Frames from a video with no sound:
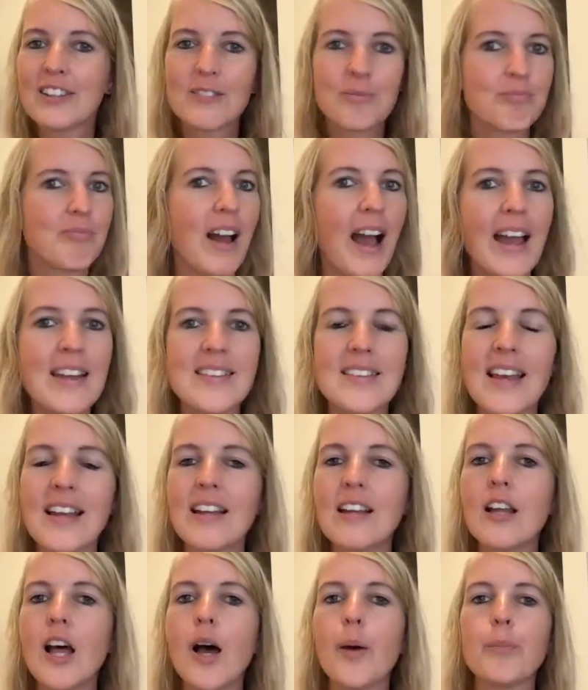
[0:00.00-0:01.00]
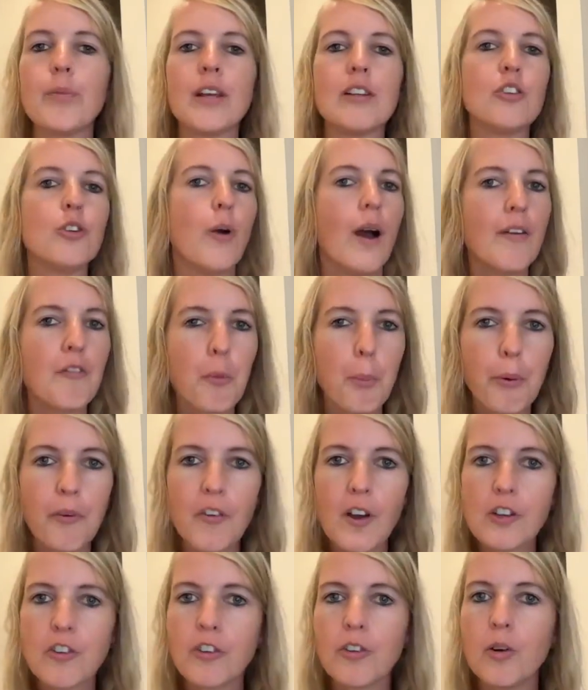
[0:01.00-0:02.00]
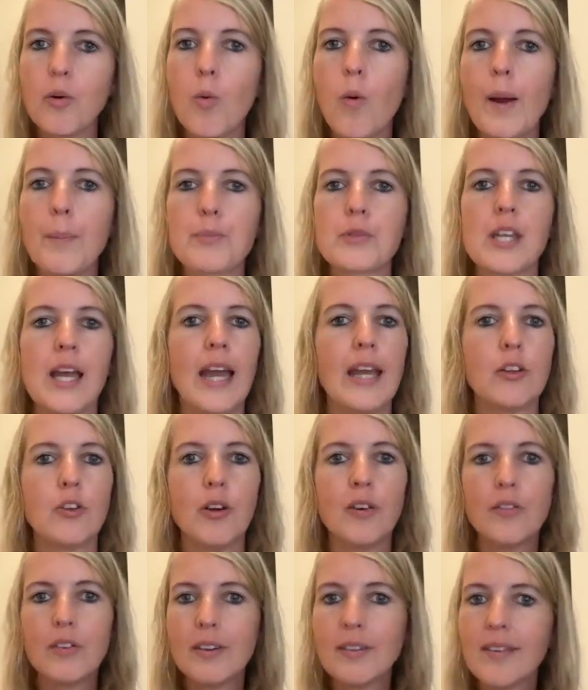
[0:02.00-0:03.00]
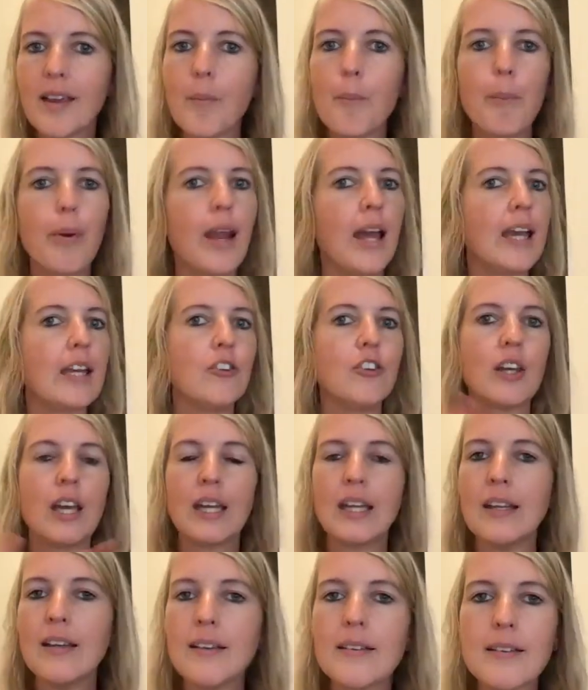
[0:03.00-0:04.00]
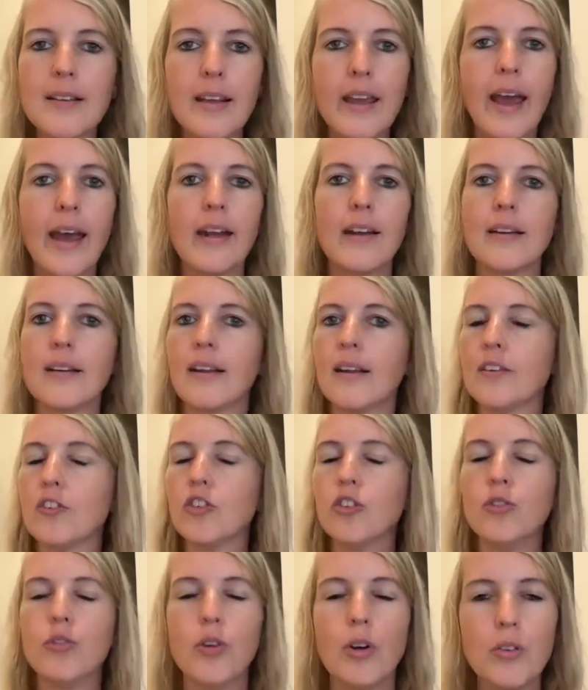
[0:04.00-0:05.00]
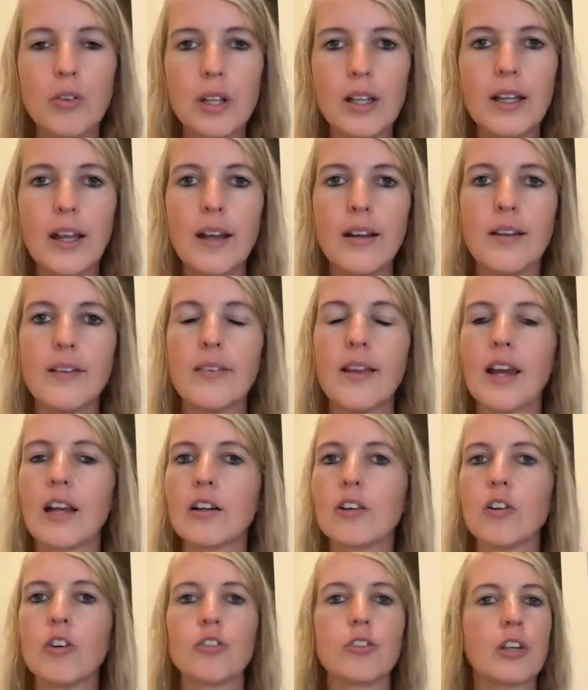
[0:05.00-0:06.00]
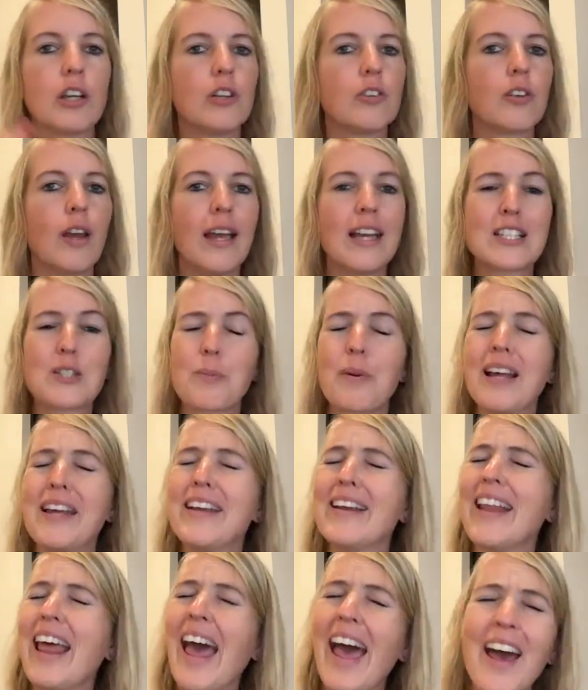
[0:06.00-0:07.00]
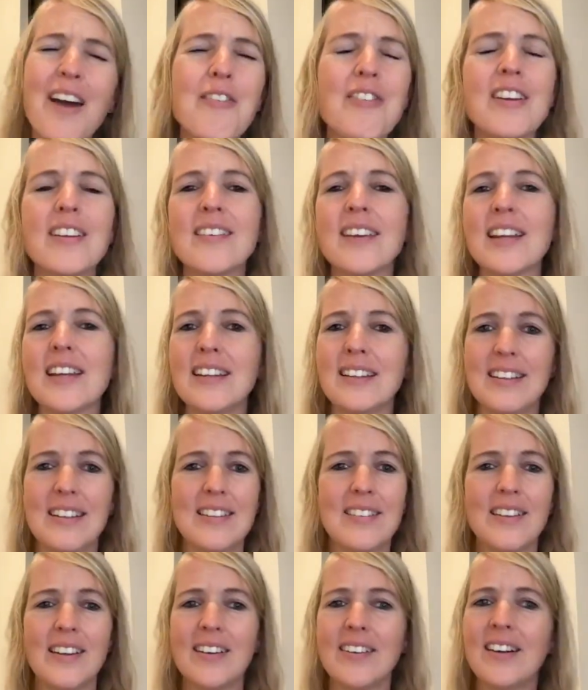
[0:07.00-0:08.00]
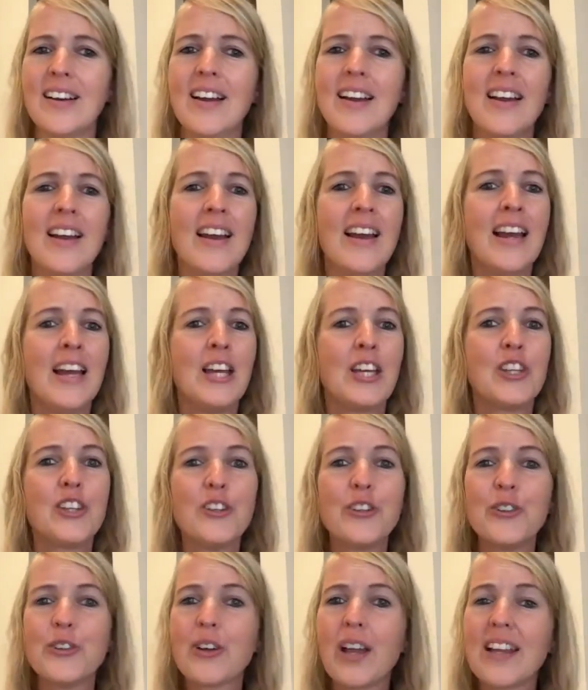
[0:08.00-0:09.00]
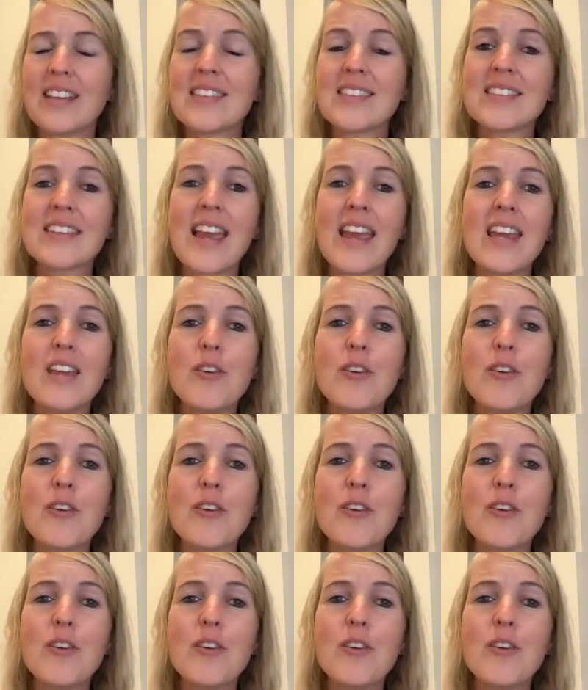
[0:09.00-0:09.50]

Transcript: I set it up that you have a professional website, you have the template, you can easily edit it, you don't need any technical skills. I explained everything in detail. You can save